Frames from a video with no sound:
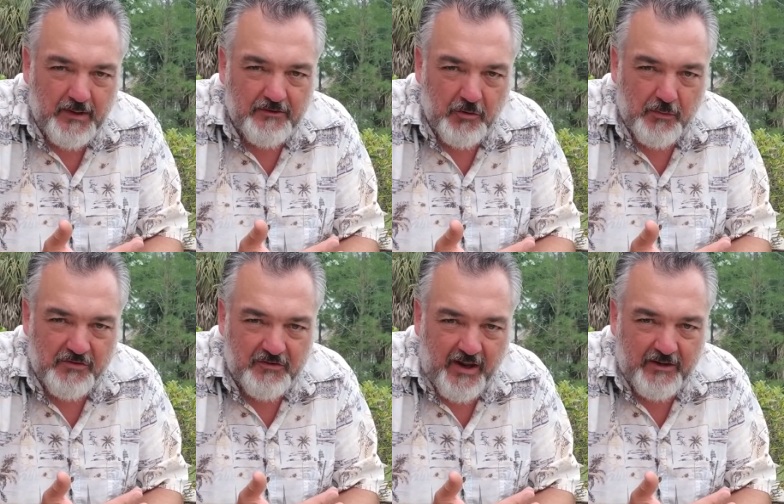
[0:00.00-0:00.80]
to
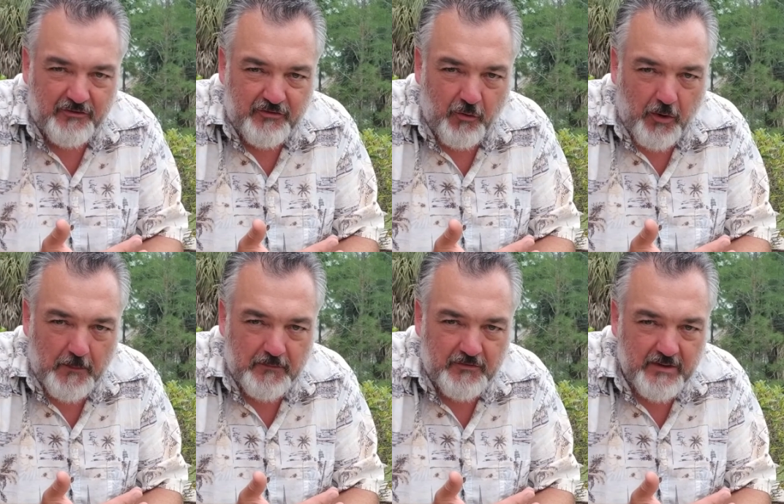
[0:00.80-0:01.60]
withstand
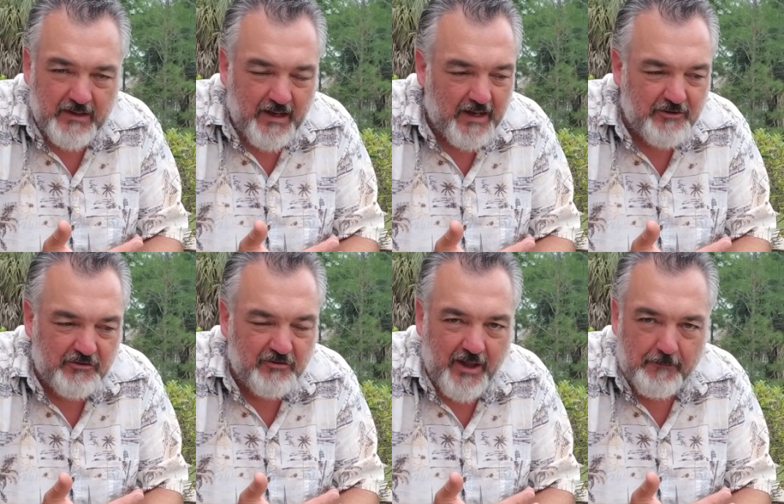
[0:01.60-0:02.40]
storms. I just
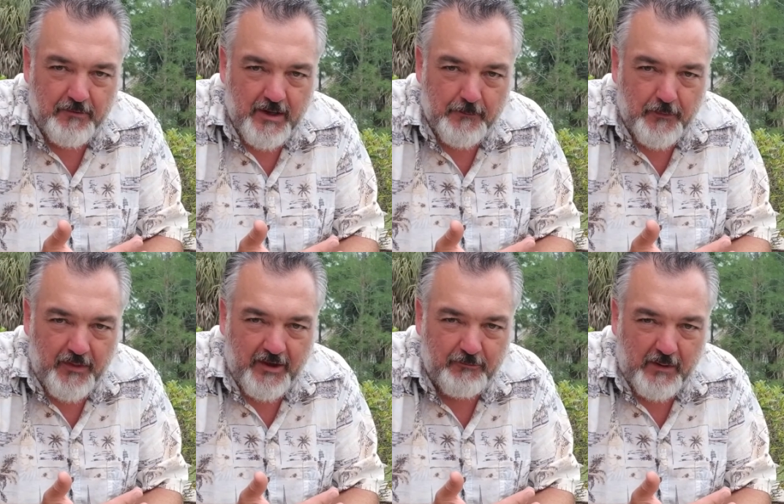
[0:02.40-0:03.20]
slapped it up with the
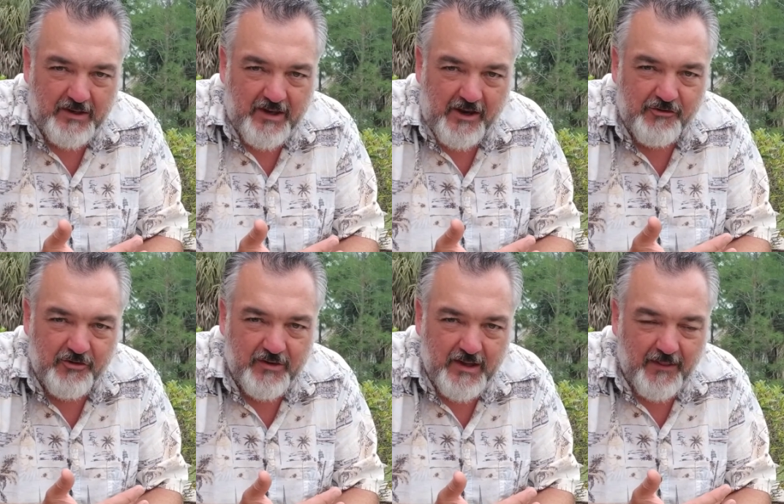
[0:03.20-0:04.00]

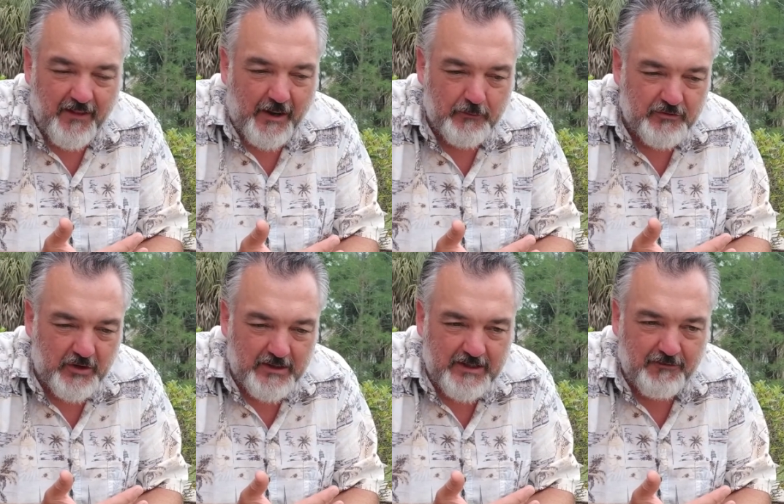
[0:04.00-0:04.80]
expectation that I was going
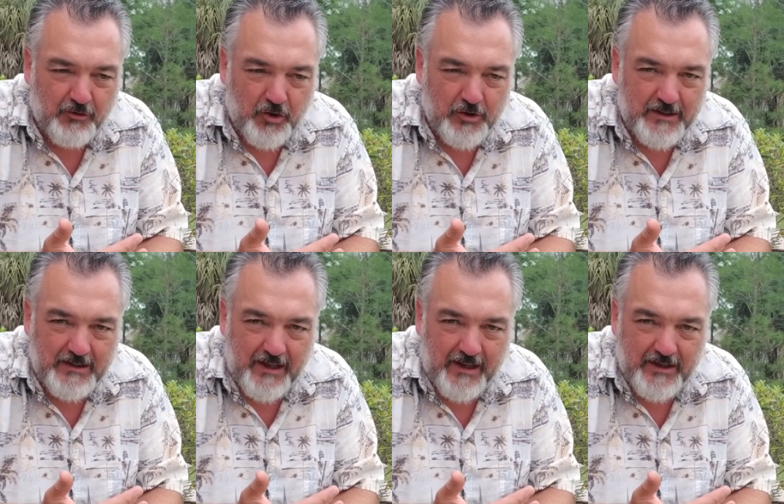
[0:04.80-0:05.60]
to leave early
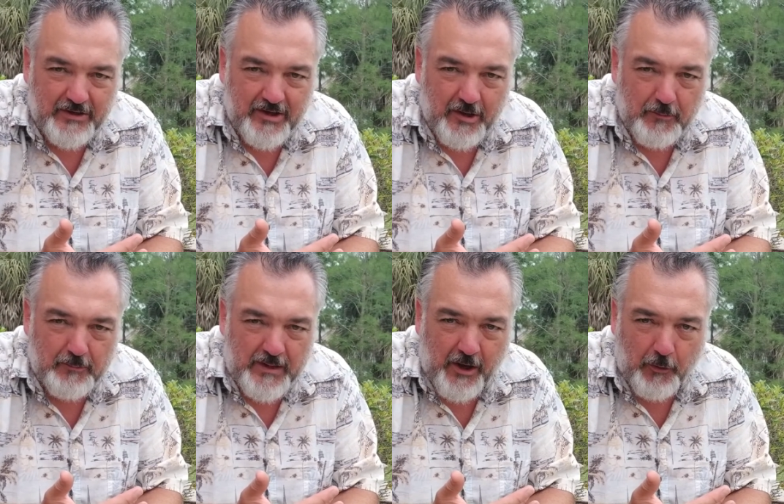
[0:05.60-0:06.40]
and
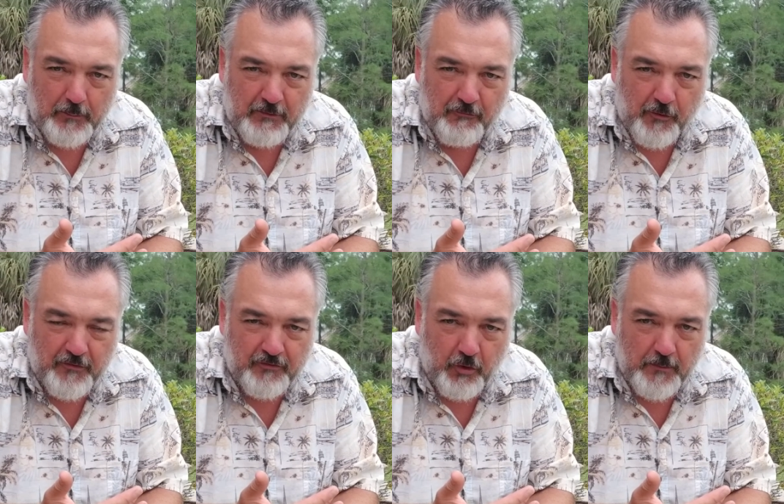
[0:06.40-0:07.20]
be out before the
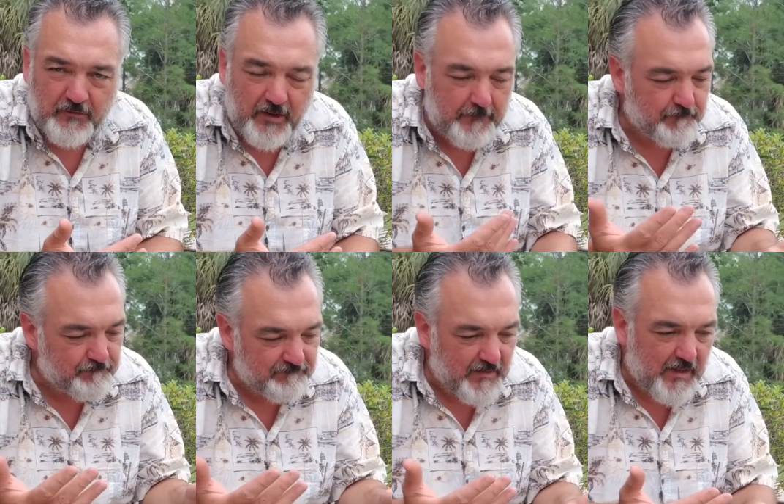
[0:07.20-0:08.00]
storms hit.
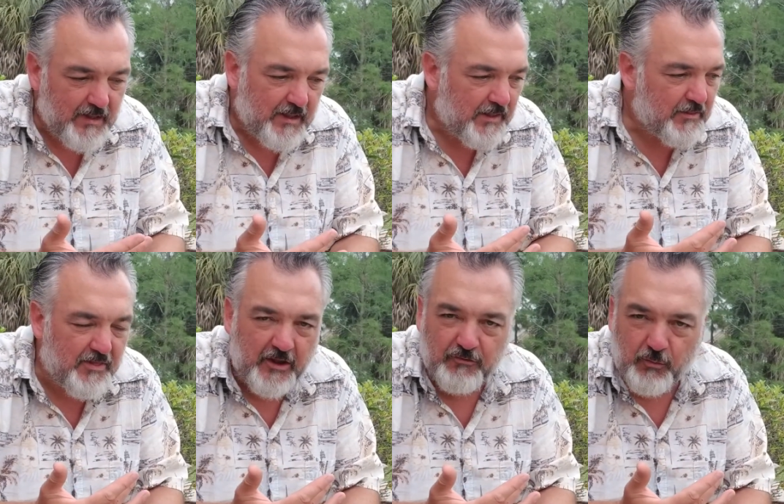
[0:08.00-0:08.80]

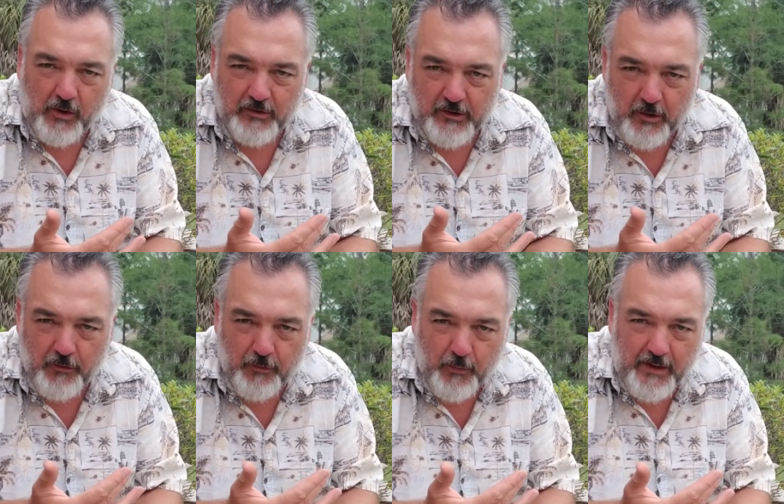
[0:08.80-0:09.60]
Things rarely go
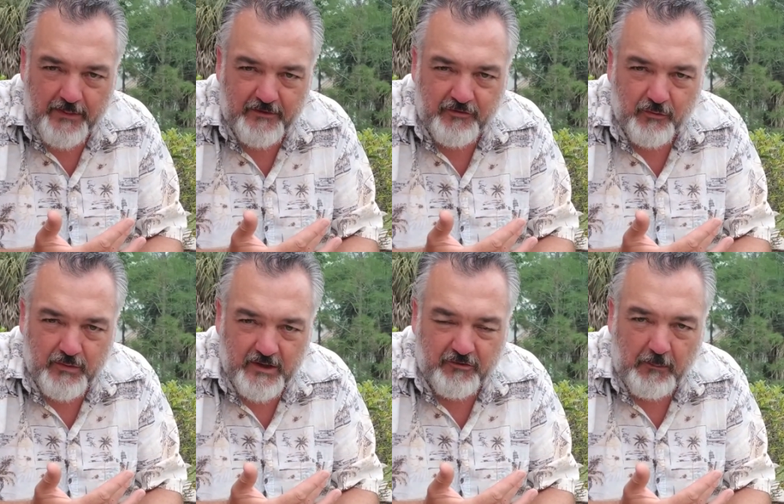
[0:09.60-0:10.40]
the way that you
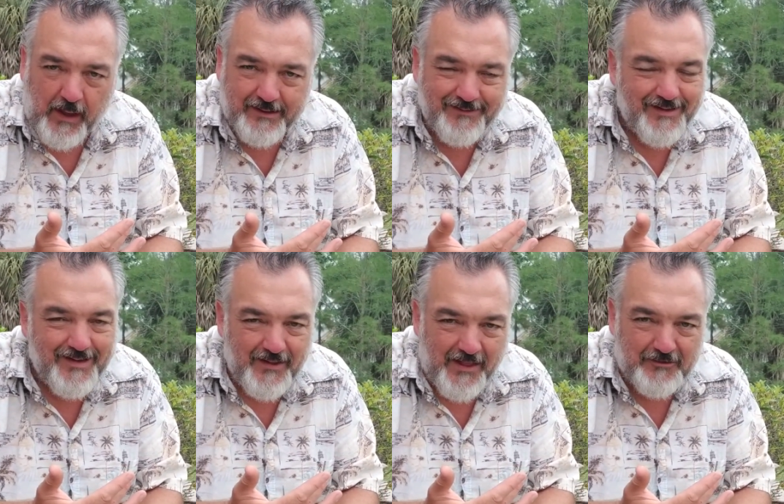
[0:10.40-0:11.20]
expect,
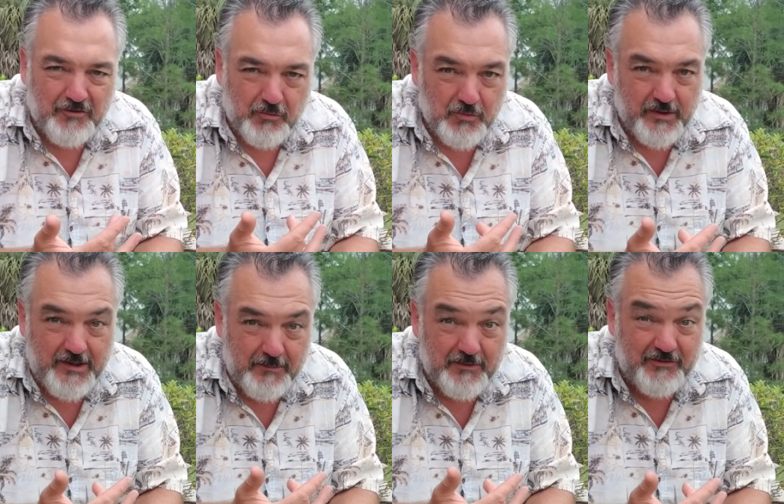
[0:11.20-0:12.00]
and that's a rookie
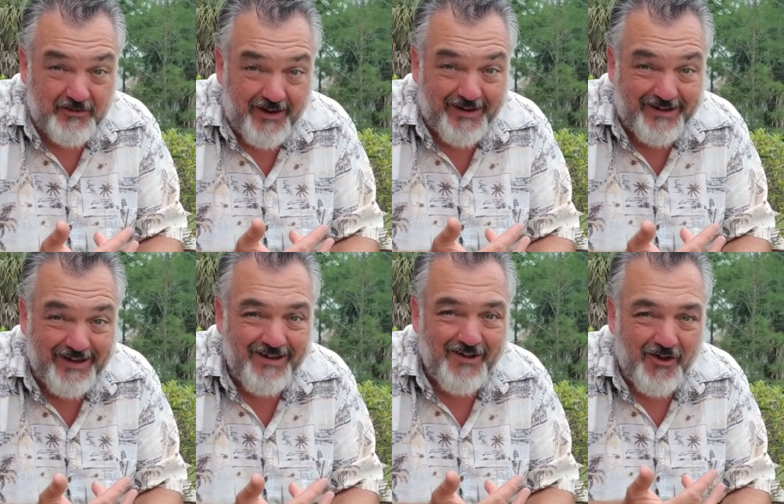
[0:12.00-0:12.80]
mistake.
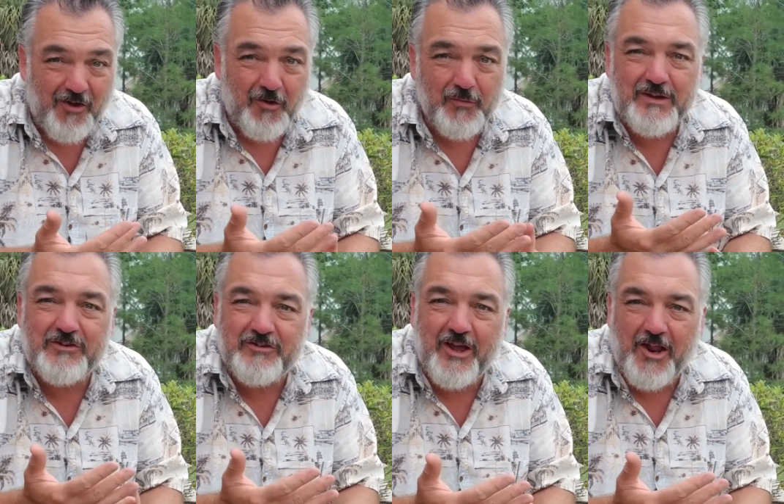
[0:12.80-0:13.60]
Always
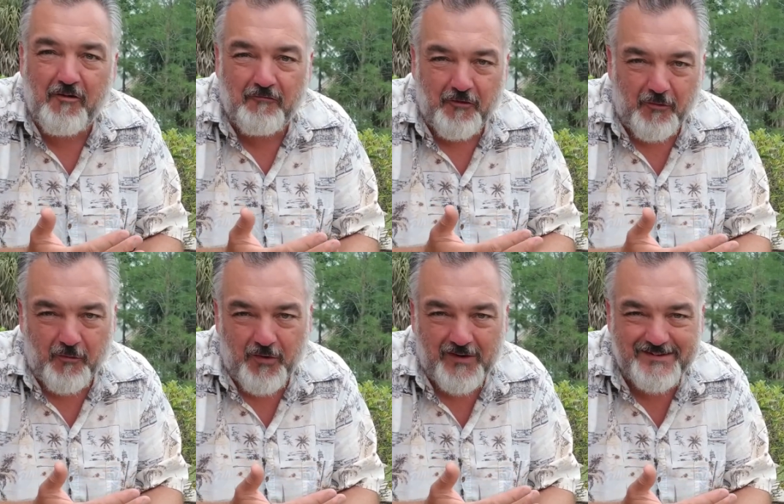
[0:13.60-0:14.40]
set up for the
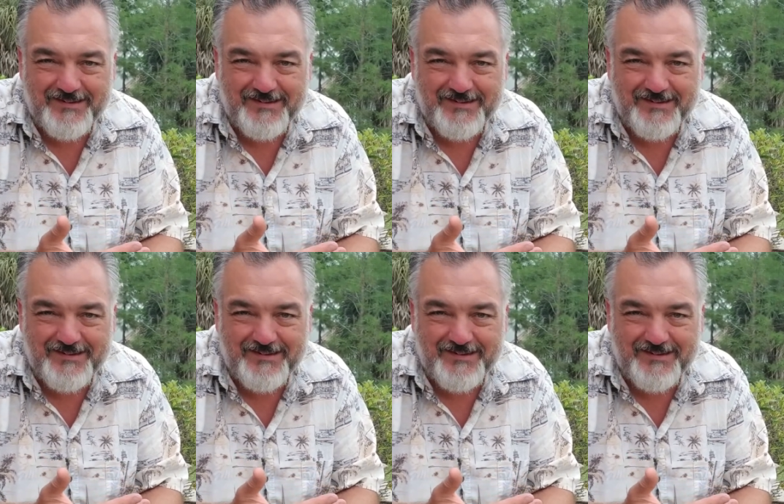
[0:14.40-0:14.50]
worst,